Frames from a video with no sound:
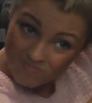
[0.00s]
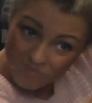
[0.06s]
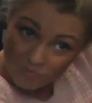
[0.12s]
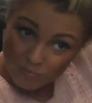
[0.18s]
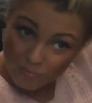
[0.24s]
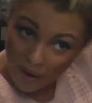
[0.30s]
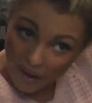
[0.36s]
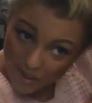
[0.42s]

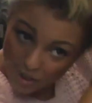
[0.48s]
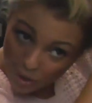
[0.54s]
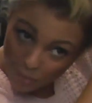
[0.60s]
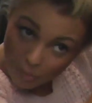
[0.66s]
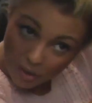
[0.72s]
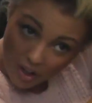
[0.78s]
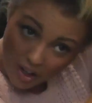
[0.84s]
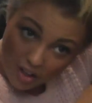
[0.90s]
back
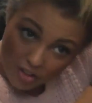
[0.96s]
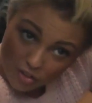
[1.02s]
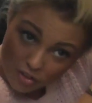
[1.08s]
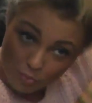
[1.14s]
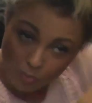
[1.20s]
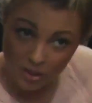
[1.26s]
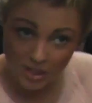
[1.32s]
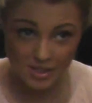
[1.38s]
combing it just
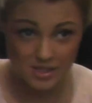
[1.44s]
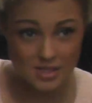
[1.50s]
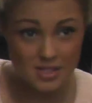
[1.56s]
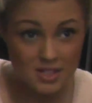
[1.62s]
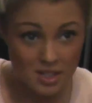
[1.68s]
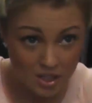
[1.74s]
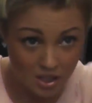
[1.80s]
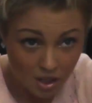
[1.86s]

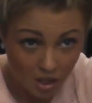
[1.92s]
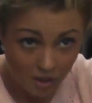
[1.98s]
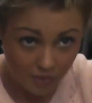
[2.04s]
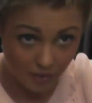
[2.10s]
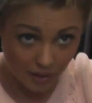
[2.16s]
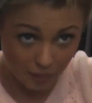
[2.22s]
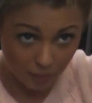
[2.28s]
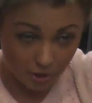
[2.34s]
means
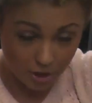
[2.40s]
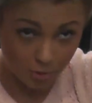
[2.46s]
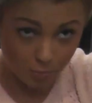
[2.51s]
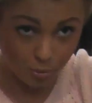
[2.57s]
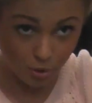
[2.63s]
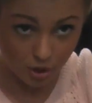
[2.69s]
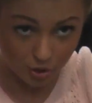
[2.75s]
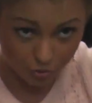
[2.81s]
like when you
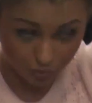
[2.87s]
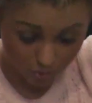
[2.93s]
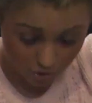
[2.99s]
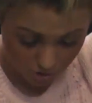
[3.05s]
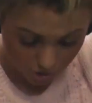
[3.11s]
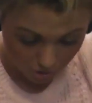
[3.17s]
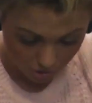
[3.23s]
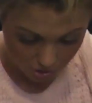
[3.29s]
put it through your
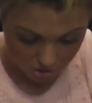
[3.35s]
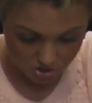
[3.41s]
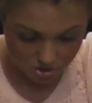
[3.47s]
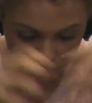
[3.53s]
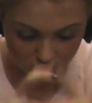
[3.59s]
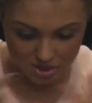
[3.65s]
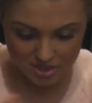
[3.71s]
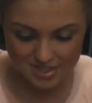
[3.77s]
donut it's
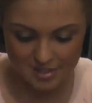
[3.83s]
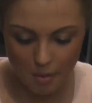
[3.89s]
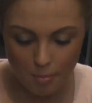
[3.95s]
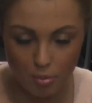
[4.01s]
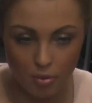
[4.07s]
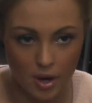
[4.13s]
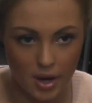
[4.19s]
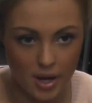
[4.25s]
not going to separate,